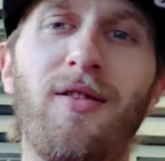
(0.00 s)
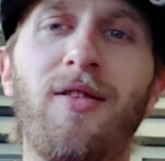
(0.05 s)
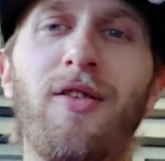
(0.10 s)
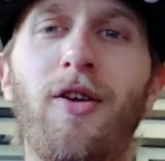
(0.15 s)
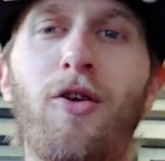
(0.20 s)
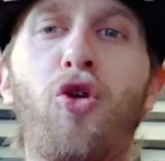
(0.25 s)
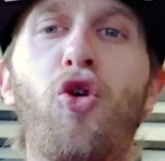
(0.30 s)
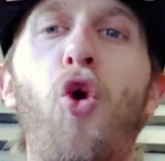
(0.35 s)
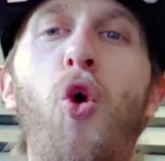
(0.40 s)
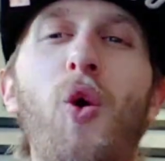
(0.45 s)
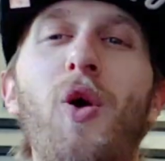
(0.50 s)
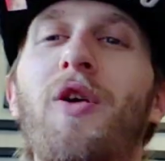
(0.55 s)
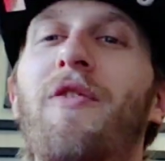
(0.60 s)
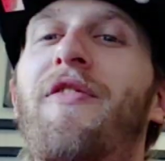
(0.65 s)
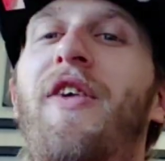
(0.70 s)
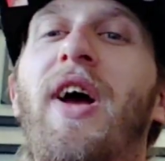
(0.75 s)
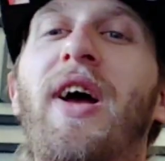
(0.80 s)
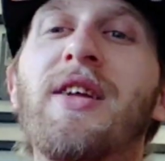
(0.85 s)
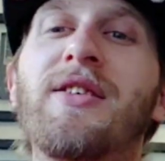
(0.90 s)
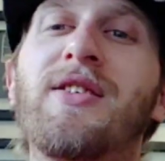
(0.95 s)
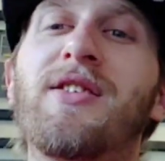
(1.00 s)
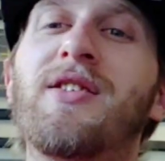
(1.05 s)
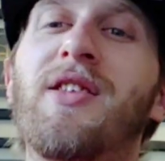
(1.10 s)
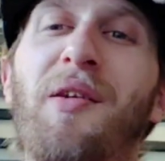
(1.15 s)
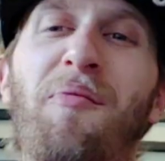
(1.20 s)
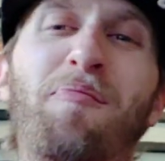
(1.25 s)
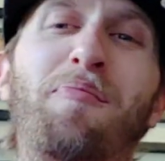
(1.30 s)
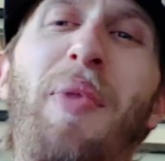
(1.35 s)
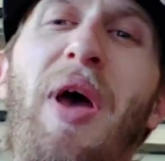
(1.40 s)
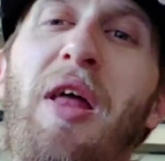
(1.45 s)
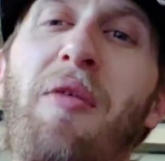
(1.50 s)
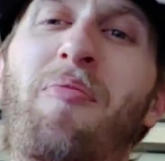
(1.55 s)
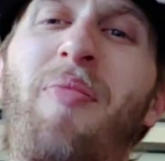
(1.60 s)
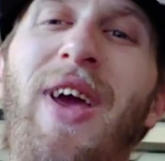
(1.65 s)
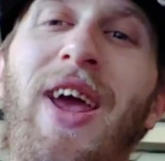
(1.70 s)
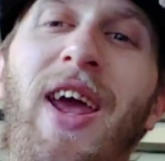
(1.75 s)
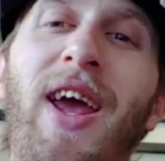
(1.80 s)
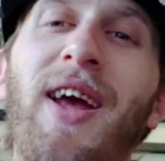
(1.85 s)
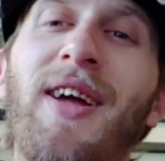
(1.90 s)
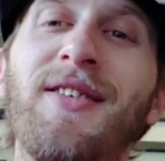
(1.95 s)
the Corvettes, the
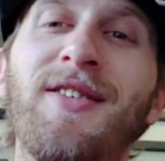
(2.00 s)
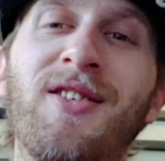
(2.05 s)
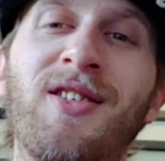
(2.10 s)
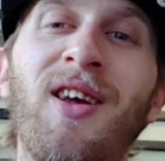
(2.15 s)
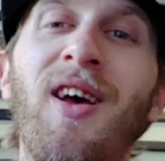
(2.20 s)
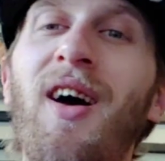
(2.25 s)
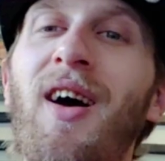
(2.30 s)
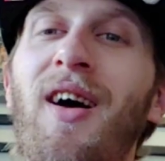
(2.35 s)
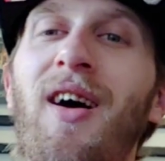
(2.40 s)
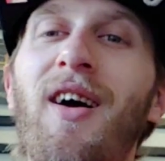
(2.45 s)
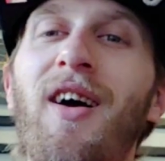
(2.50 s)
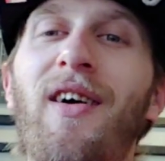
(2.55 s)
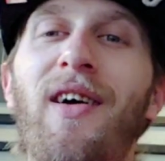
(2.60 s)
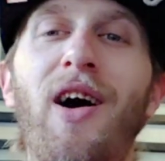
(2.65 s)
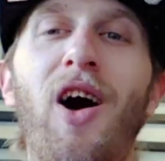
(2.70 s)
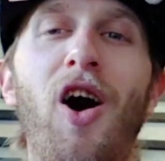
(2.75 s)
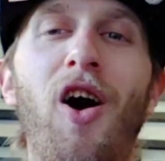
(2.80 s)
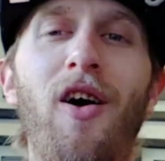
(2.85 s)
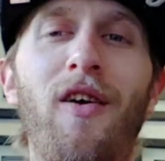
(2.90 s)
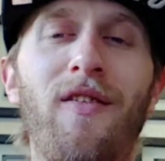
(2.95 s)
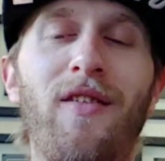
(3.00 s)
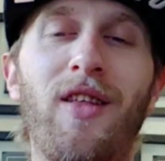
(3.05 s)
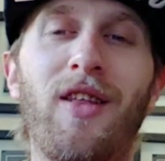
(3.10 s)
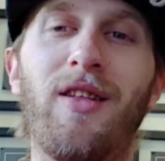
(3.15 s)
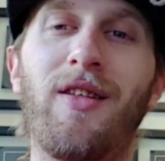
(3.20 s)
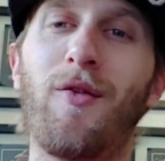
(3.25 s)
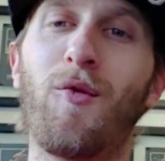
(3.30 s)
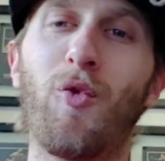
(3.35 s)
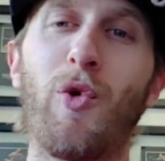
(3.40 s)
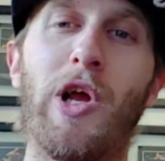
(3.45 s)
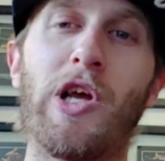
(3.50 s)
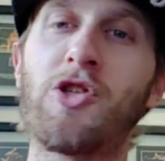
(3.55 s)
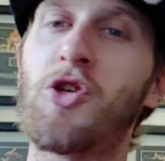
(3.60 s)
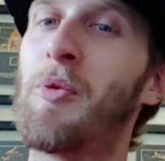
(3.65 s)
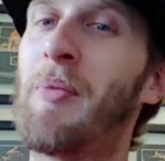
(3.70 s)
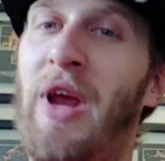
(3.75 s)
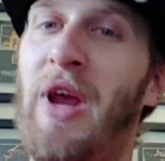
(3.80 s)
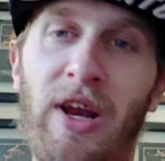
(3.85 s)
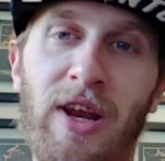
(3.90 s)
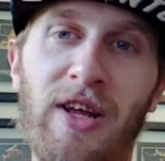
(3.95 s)
bedpans,
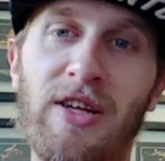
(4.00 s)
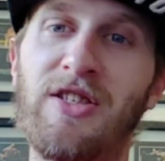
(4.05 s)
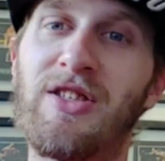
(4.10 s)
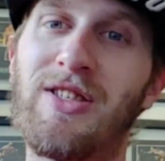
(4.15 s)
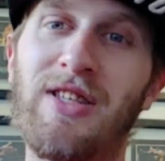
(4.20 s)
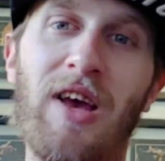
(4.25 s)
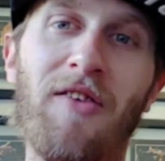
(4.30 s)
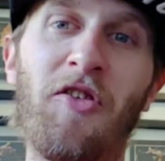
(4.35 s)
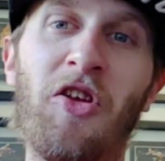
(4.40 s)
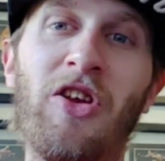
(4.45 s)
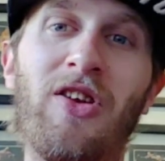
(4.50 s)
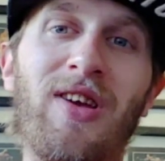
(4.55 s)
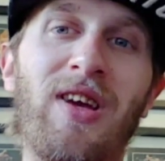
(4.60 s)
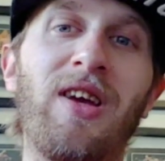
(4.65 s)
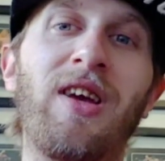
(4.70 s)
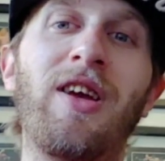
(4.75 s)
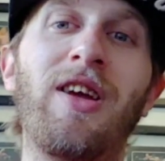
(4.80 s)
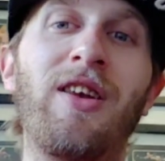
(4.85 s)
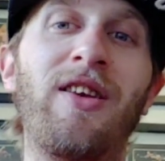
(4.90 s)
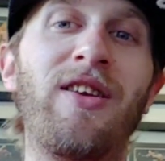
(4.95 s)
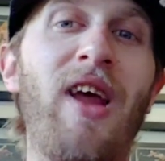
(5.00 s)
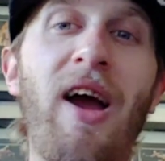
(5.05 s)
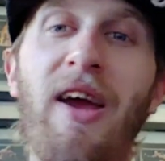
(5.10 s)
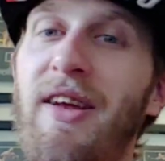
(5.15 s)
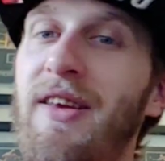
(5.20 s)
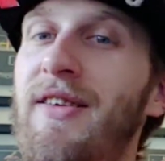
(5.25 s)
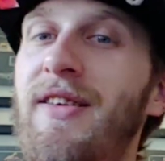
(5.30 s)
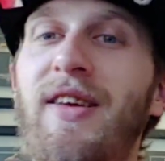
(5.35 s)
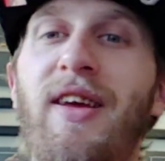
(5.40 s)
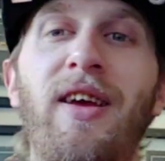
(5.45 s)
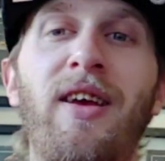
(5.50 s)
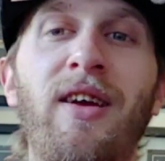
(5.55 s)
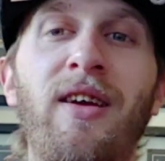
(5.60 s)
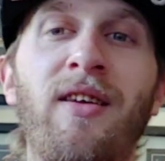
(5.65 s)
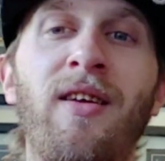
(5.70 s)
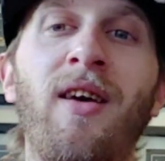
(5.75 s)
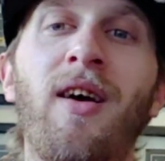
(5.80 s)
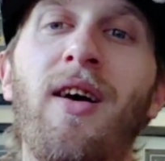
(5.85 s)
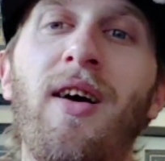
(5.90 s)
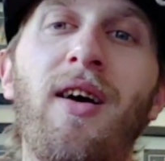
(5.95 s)
WrestleMania 17,
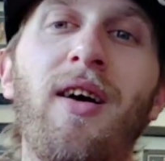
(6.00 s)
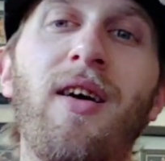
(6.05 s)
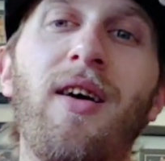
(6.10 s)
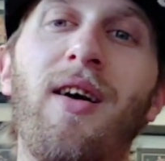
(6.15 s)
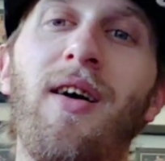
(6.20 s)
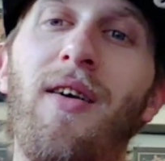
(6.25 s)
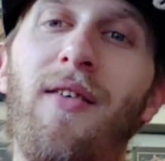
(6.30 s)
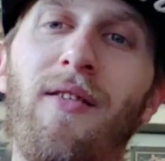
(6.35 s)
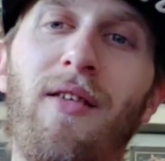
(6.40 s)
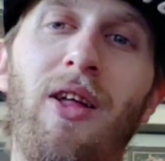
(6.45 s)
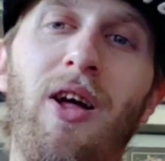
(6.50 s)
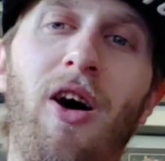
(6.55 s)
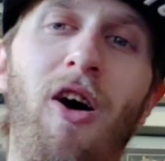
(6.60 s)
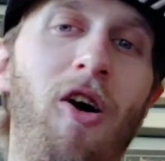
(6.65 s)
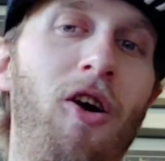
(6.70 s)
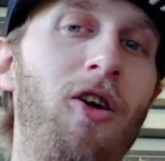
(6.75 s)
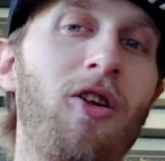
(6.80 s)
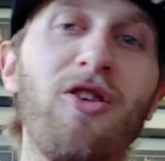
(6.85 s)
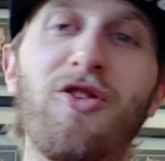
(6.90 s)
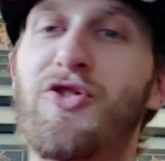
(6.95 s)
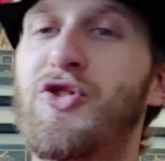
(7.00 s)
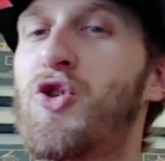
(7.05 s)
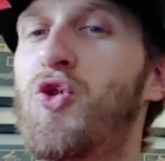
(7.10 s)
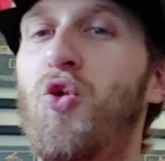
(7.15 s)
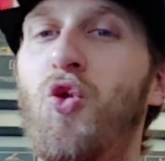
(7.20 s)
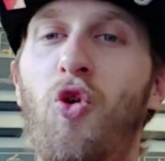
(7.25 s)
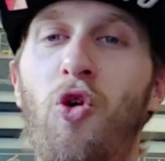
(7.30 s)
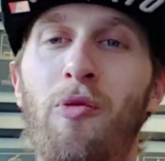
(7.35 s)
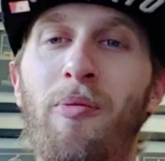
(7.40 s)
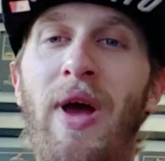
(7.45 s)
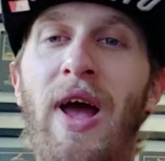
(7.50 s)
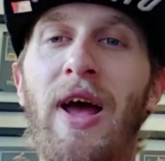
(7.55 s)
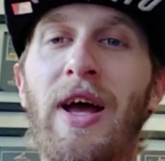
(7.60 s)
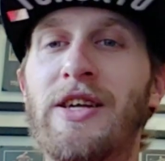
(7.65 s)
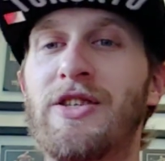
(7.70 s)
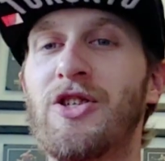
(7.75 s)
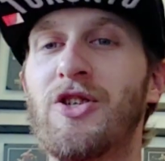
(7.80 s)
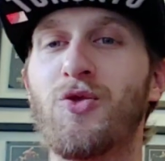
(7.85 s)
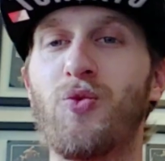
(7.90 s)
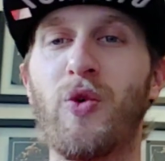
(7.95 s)
19, all his cool
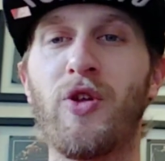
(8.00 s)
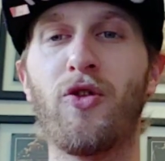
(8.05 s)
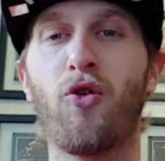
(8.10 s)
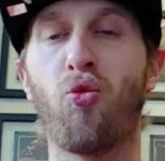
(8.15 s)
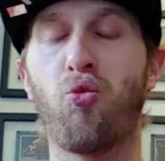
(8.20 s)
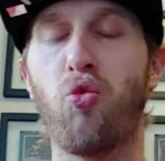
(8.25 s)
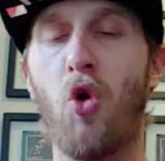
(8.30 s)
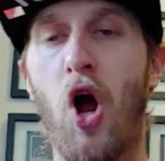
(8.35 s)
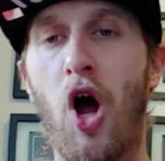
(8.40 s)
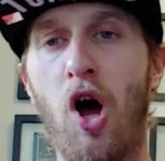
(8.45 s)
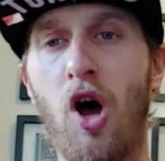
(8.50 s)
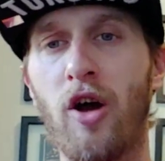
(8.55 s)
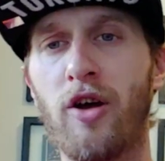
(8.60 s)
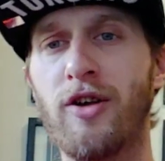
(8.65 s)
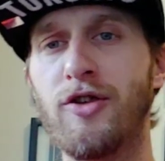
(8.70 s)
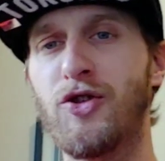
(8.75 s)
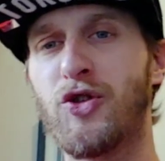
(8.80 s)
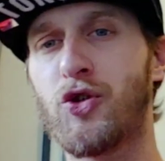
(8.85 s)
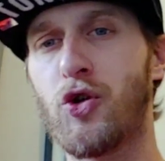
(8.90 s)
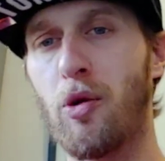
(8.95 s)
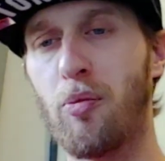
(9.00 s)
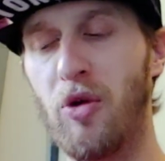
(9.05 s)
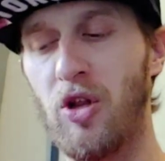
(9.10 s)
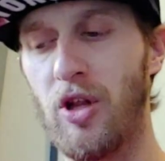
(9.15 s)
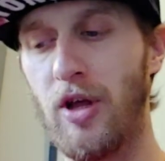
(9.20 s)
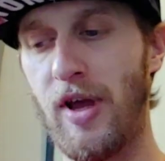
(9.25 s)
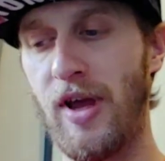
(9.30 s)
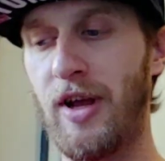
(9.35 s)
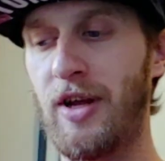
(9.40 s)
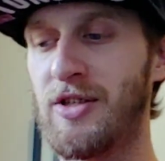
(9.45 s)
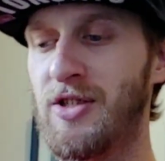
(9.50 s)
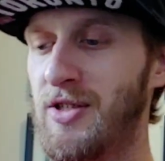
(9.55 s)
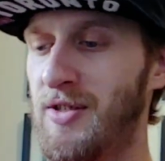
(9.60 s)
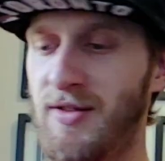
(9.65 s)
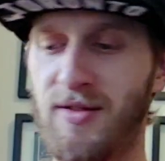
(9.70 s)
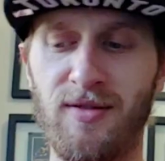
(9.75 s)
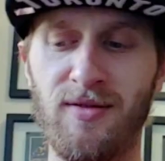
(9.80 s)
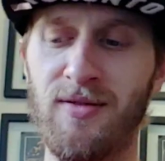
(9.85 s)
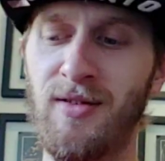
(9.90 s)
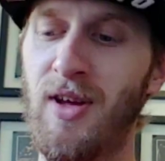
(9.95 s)
matches with The Rock and Triple H
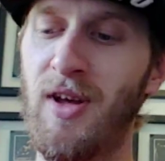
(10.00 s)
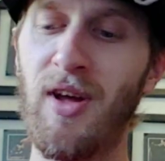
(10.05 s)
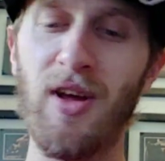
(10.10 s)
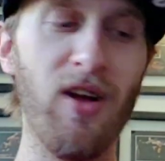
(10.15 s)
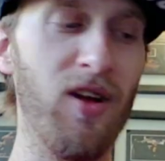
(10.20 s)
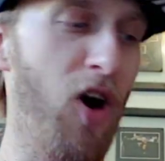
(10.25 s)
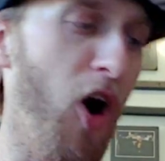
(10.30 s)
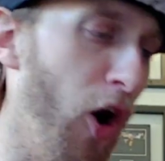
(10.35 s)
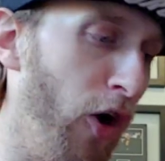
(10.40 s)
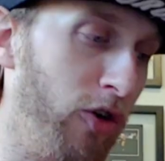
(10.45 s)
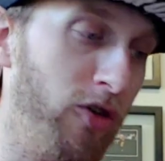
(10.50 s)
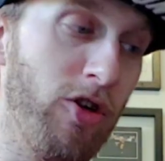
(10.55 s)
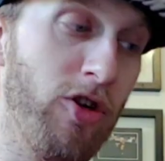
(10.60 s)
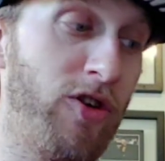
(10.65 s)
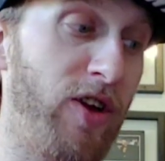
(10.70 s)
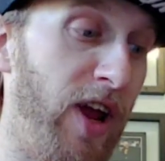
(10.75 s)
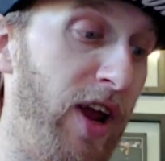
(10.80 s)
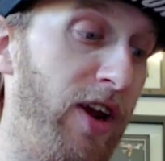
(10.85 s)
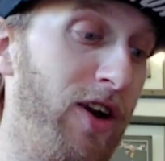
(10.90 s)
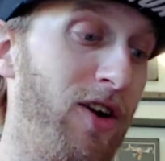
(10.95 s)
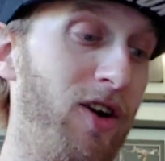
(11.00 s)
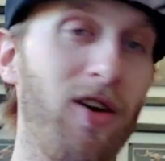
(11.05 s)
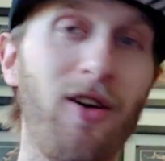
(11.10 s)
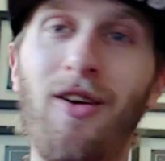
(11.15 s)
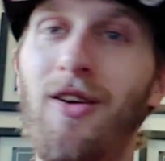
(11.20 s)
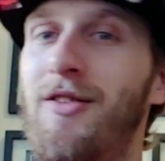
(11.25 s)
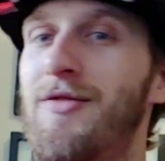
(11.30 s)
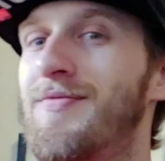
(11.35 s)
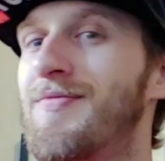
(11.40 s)
and Undertaker.